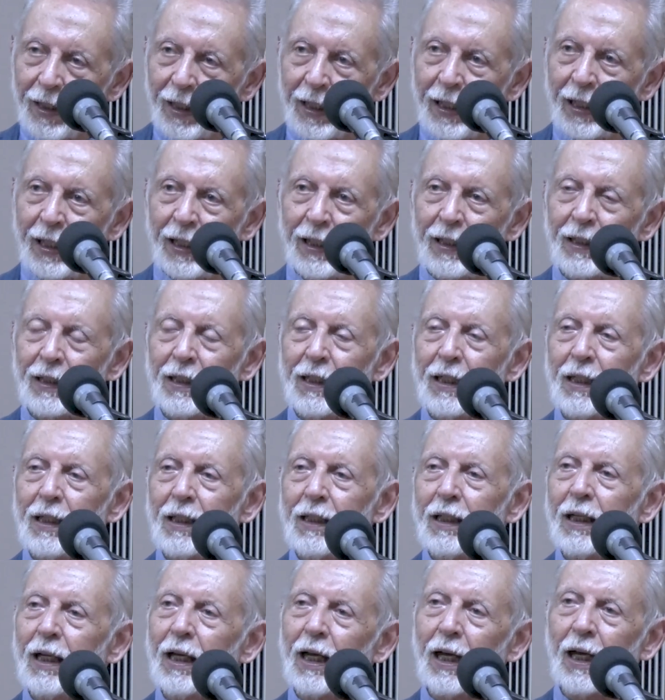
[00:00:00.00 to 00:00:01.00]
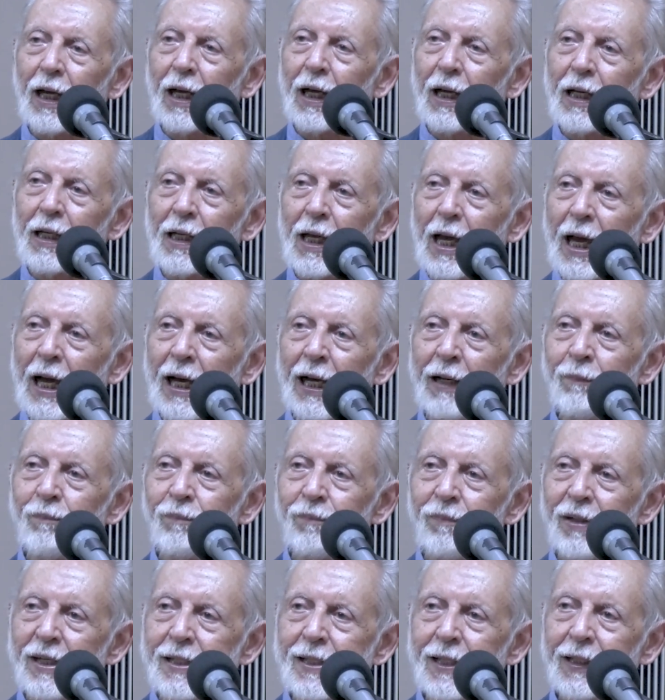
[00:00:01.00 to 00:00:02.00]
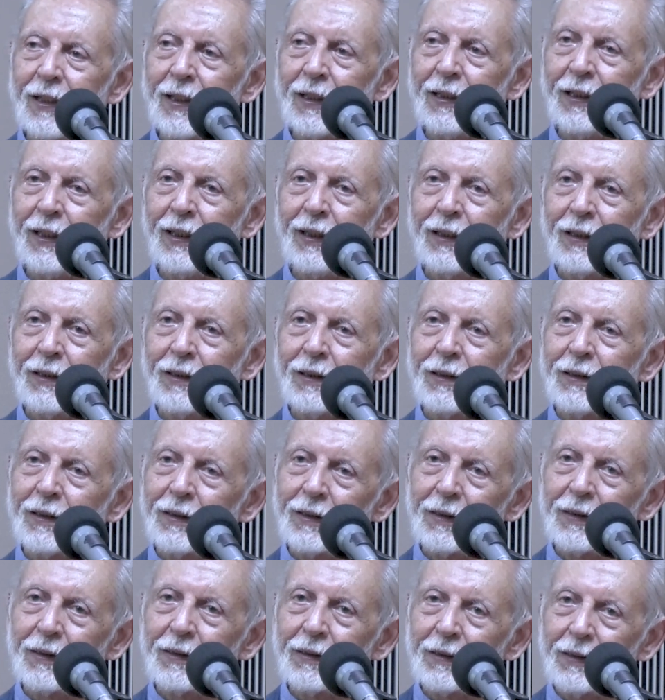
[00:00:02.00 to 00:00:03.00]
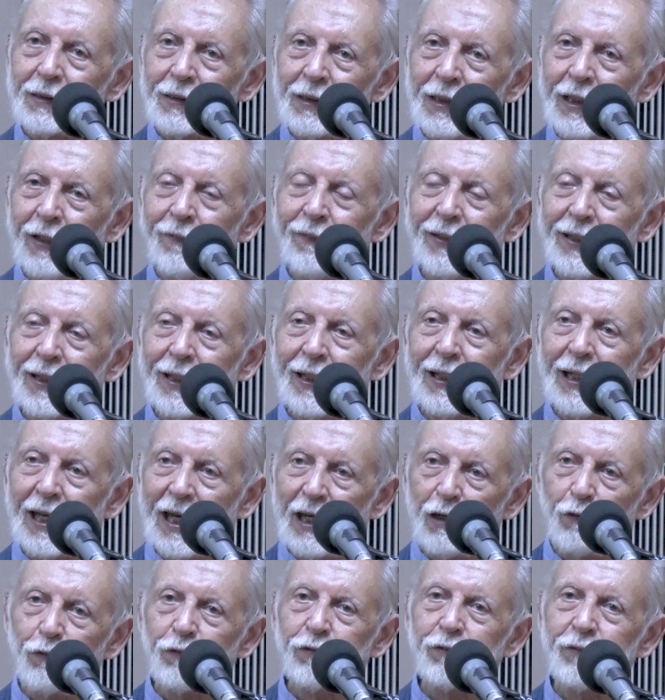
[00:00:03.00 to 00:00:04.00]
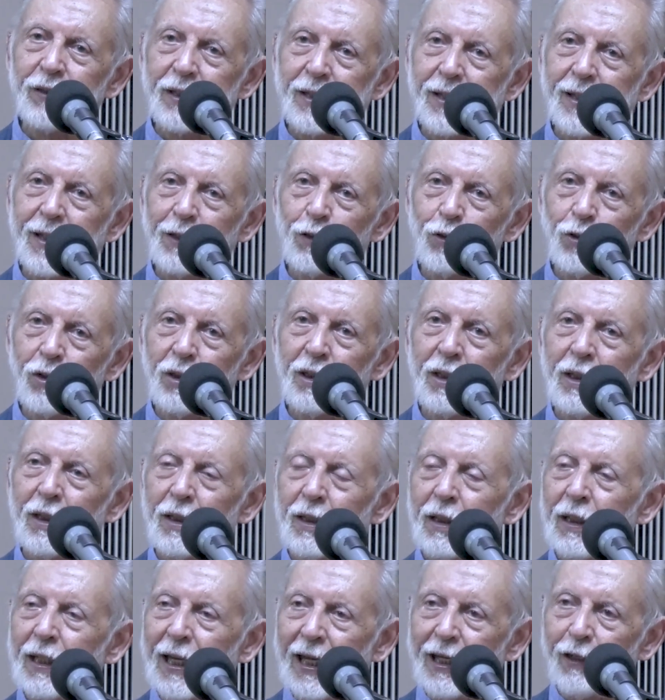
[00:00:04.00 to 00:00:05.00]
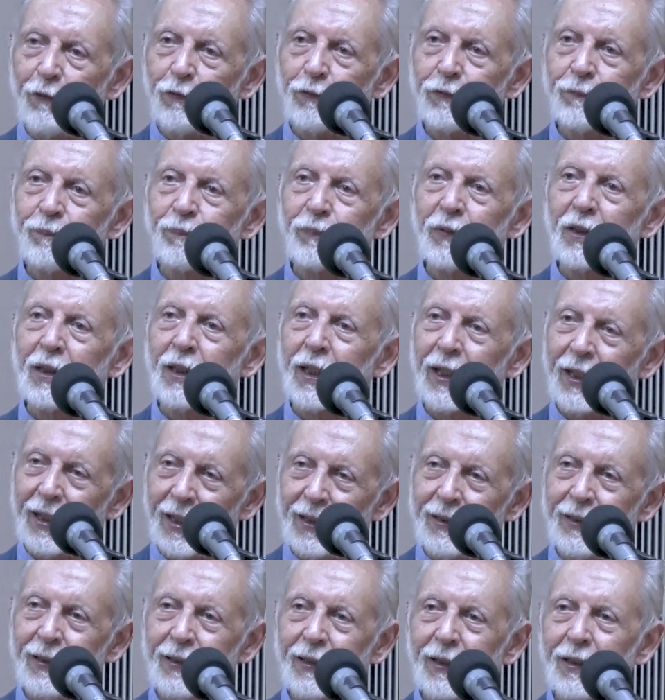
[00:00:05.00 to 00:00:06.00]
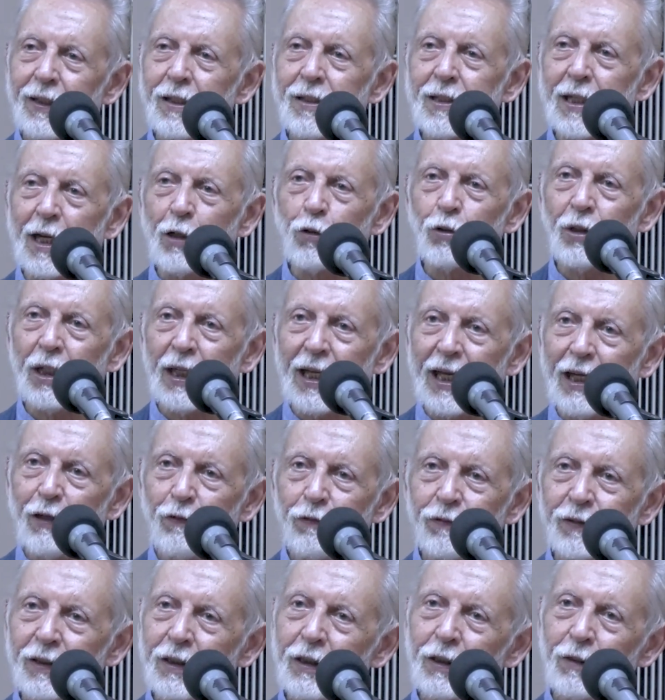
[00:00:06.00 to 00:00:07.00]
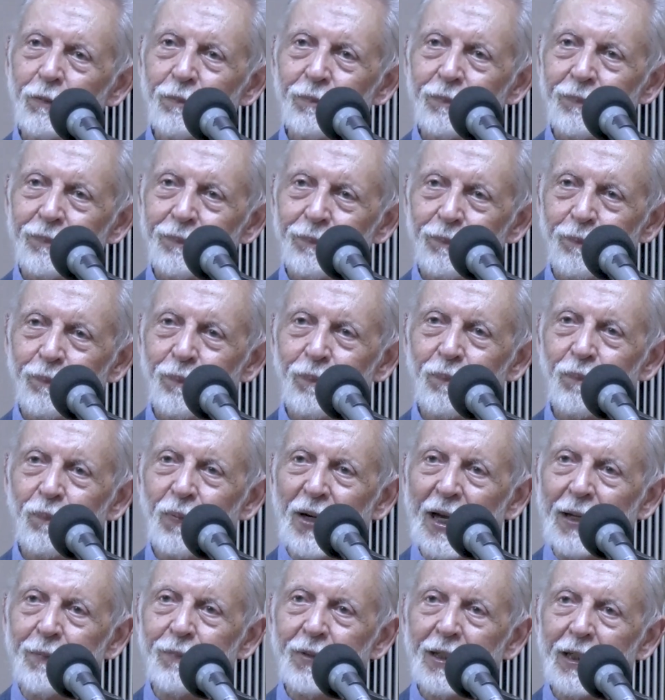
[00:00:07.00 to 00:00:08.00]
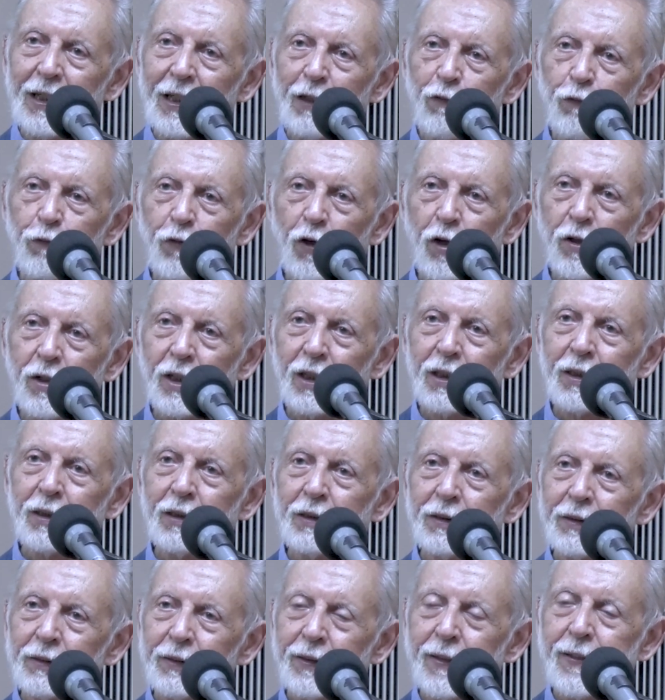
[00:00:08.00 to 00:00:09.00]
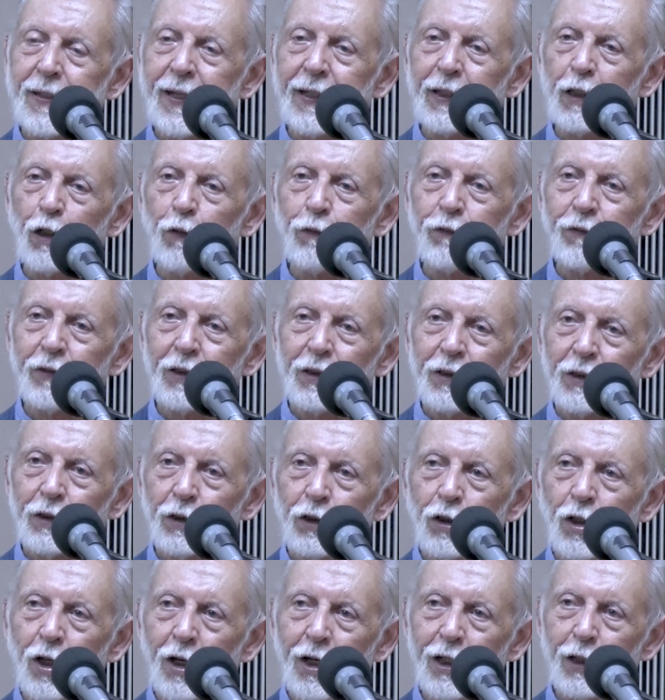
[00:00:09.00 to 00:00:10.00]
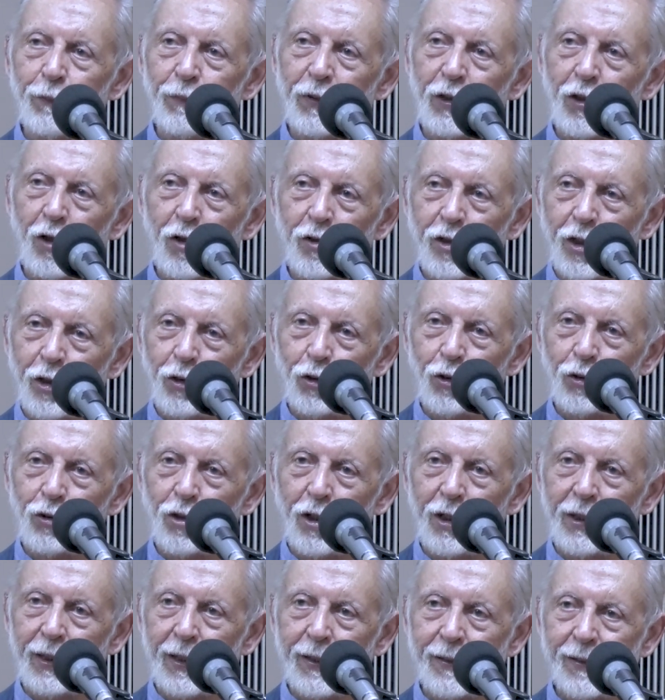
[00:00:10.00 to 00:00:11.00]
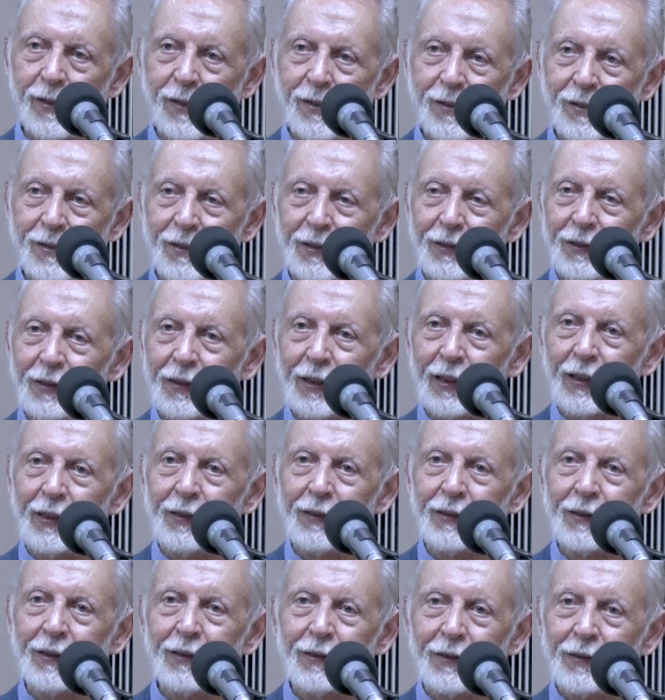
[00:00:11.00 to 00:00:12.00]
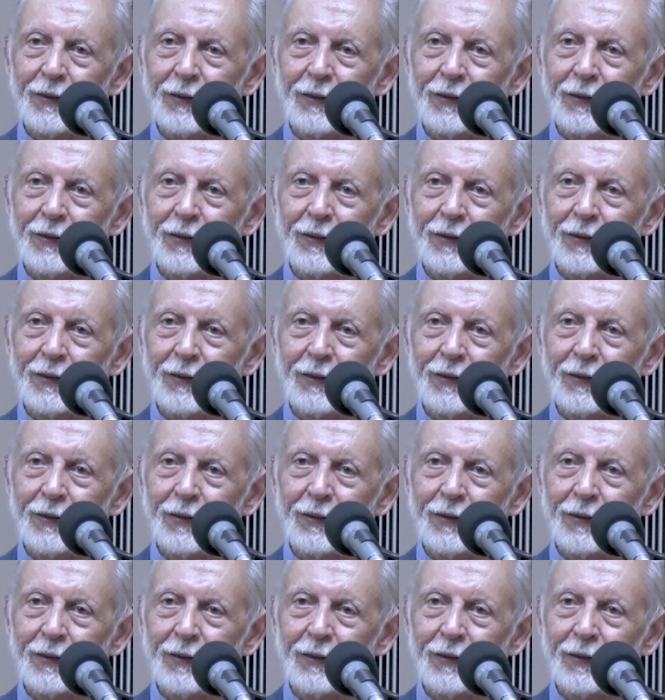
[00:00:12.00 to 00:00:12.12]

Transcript: I am basically living a life which is a good life, an ethically sound life, primarily for the sake of God, because I know God exists and